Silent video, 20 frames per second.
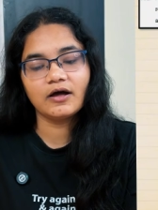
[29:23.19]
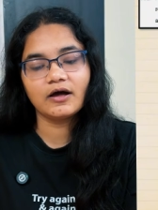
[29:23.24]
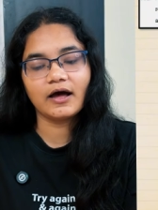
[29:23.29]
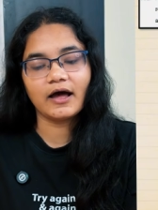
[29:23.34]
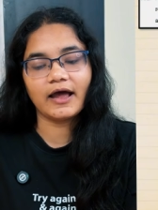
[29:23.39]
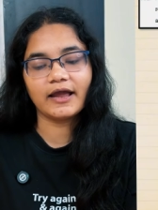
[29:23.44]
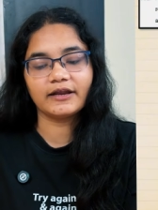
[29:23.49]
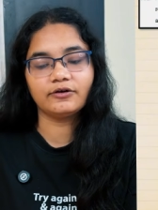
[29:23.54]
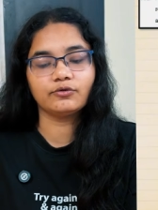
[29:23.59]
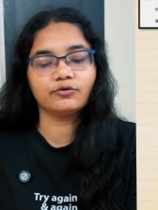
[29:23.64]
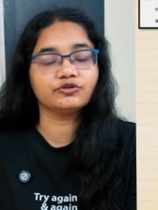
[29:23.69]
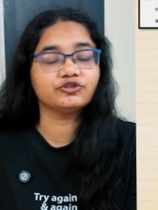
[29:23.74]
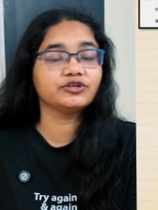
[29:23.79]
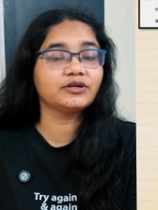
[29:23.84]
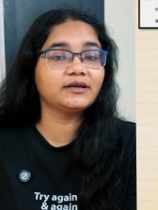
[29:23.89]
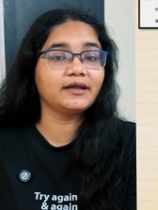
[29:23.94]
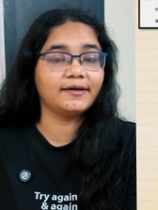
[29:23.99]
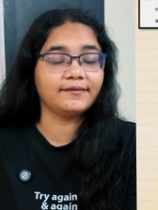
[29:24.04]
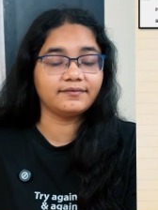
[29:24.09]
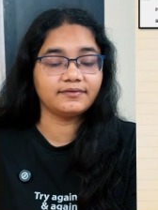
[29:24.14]

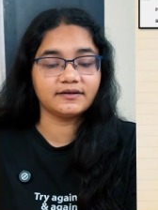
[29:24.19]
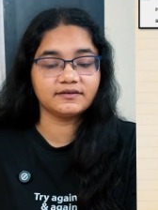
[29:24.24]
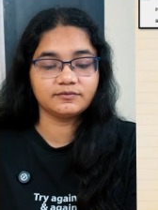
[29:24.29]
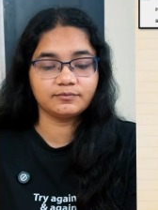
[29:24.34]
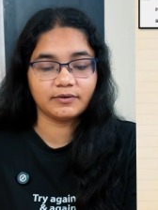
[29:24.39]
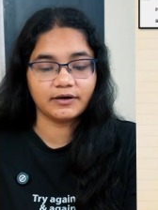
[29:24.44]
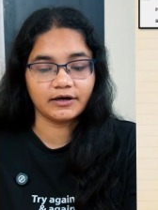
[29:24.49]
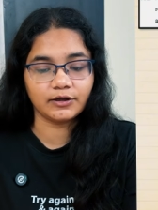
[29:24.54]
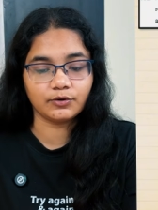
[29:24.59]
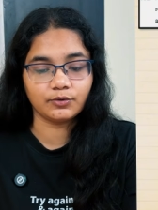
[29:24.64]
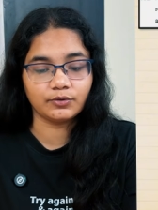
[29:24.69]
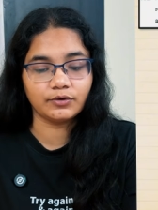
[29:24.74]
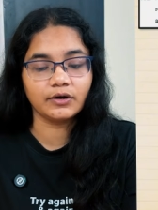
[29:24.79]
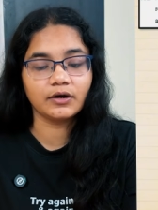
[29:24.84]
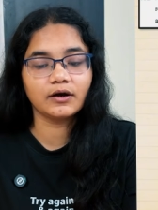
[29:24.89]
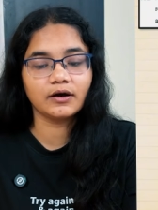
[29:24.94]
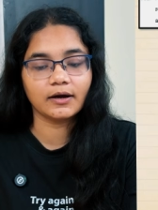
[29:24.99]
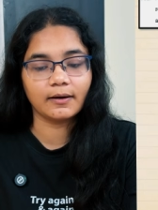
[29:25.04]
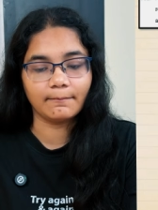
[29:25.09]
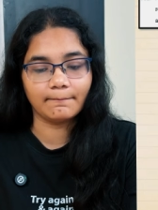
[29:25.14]
hydrogen in this particular
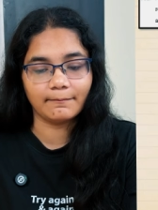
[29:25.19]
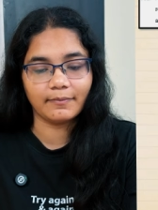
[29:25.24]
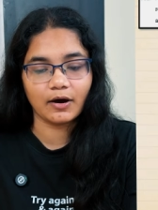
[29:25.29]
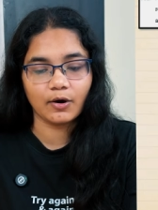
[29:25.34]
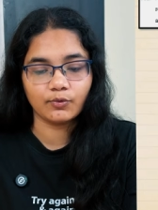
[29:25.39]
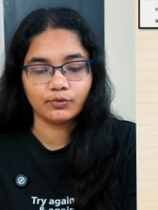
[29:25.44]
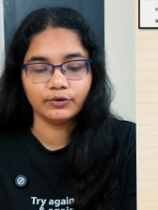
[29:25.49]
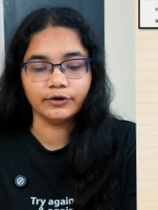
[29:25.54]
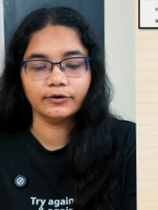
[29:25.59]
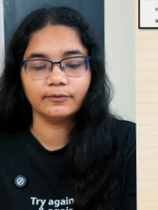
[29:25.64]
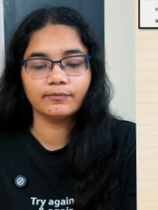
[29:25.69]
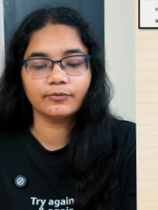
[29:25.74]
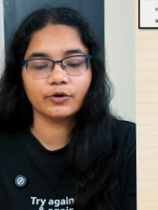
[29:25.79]
compound.